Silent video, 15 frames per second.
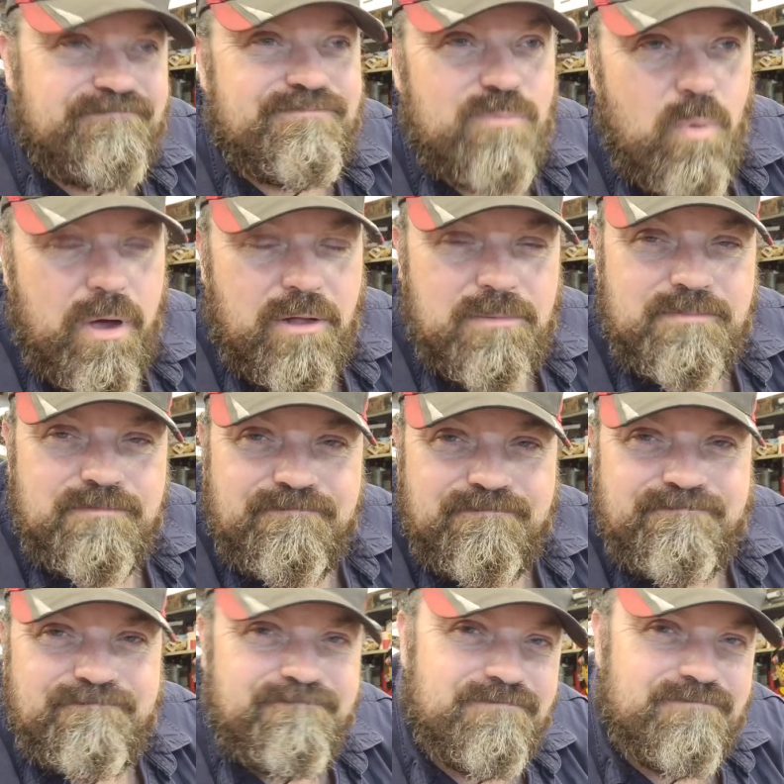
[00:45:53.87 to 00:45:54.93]
well,
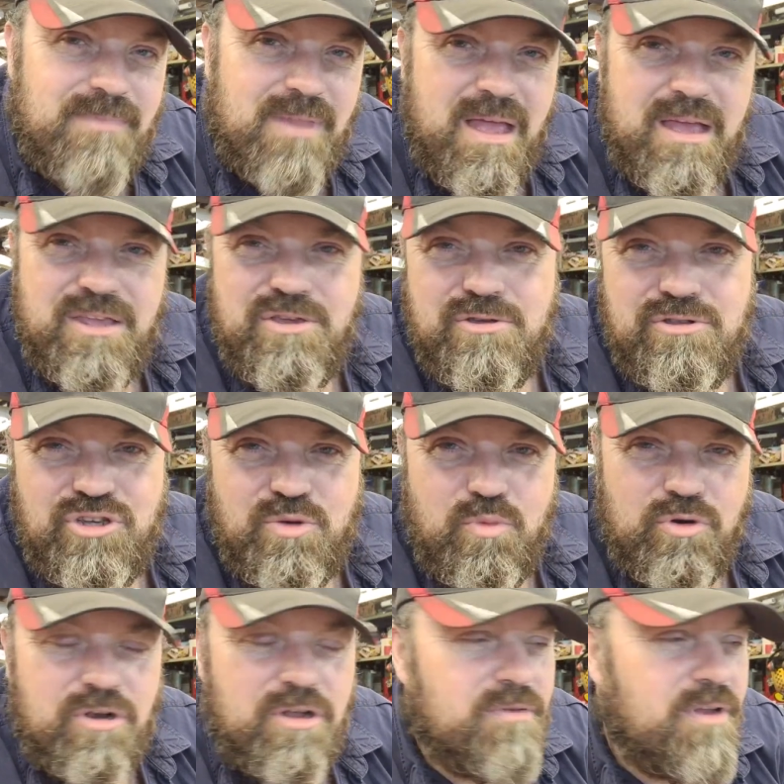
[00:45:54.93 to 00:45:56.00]
YouTube
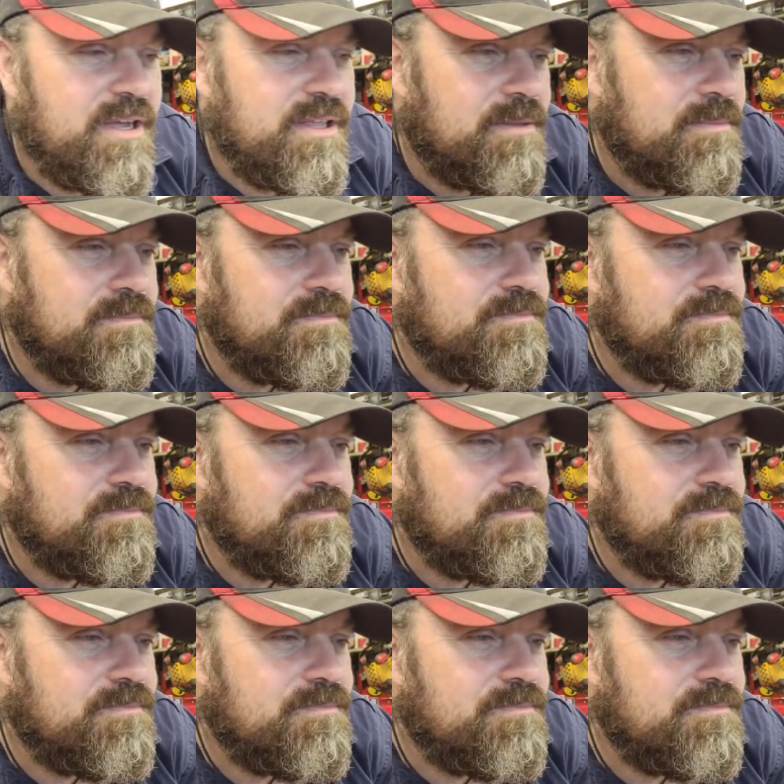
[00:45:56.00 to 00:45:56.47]
wouldn't have liked them.